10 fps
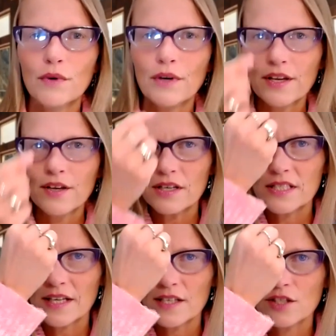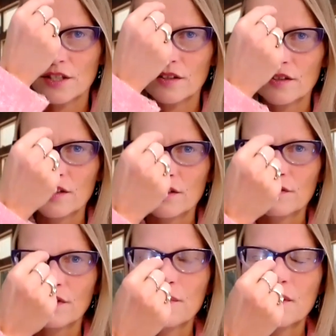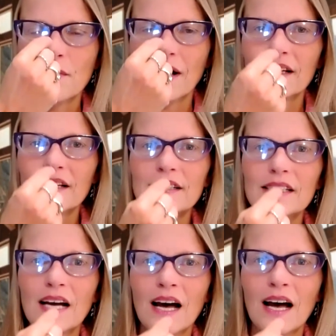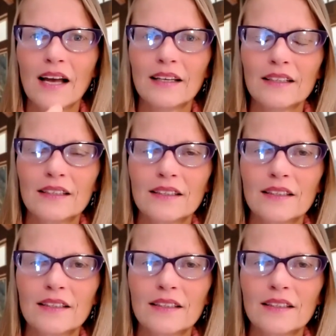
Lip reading: bring your attention from your mind's eye,